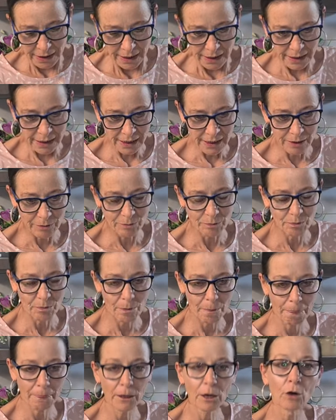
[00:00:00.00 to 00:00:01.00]

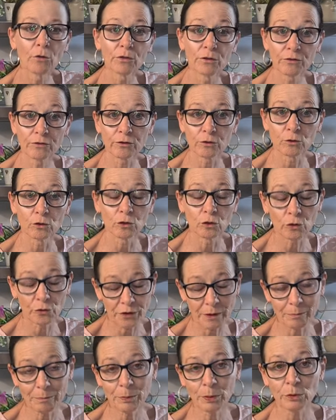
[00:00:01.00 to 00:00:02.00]
on the floor,
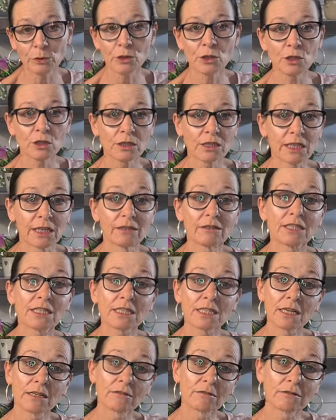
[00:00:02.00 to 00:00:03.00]
then put, you know,
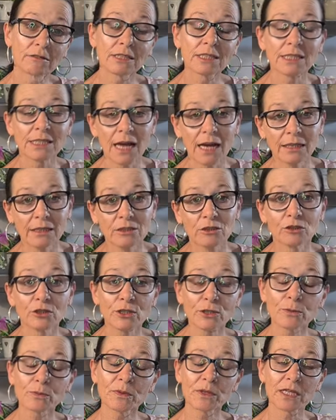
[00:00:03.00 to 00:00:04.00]
stone, sand or
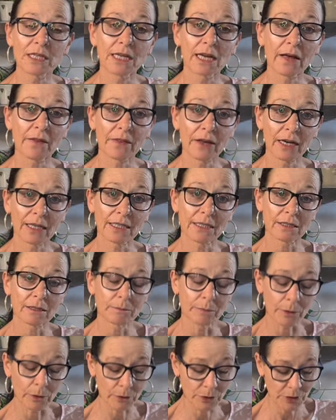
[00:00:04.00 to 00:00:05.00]
something like that in the
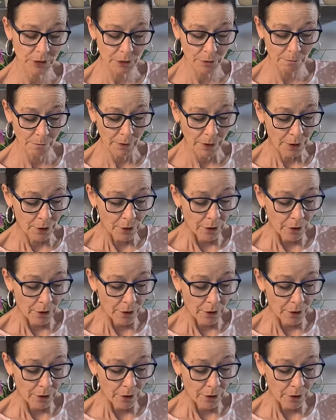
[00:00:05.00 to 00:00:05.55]
bottom.